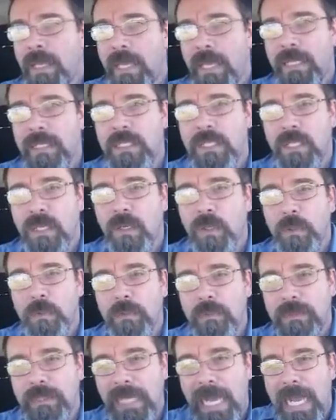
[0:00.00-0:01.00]
And
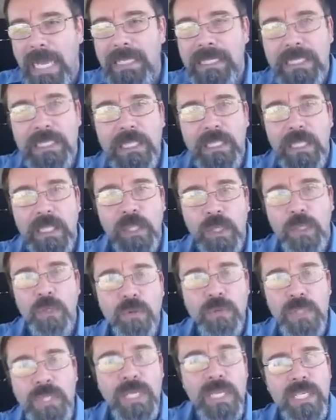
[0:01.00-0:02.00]
so that's the
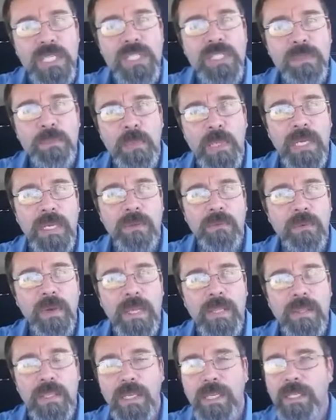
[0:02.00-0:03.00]
huge hinge pin
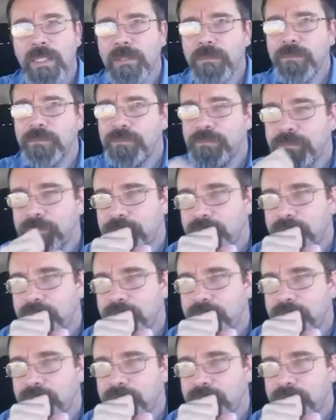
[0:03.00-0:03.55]
right there.